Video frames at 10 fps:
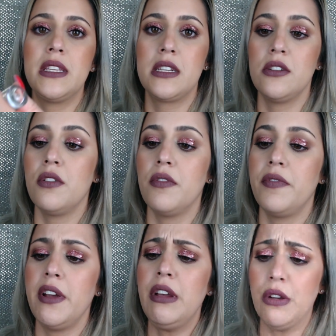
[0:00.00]
still
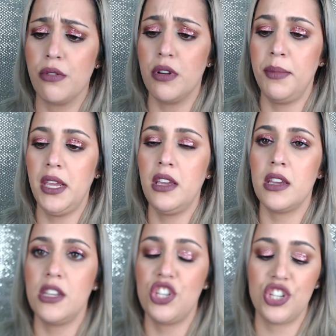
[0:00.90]
very creamy
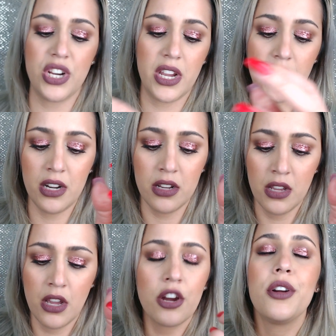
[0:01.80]
in shade,
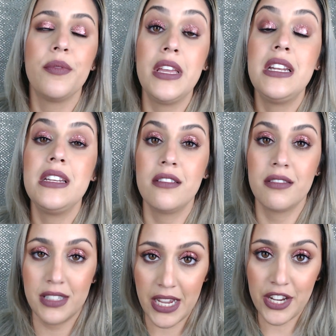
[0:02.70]
or in
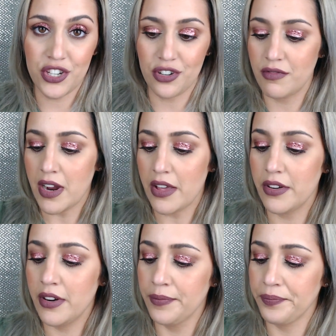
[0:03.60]
texture
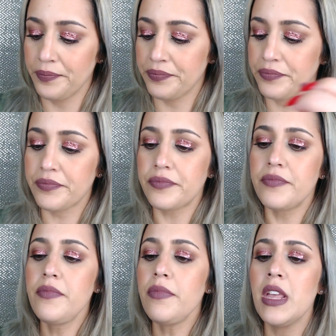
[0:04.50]
rather.
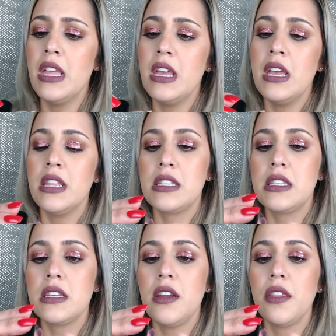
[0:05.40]
This is
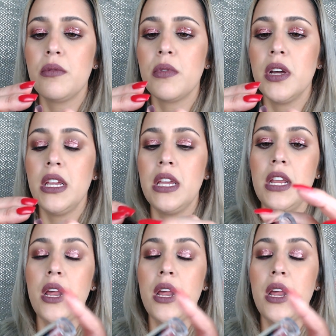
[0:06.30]
another one in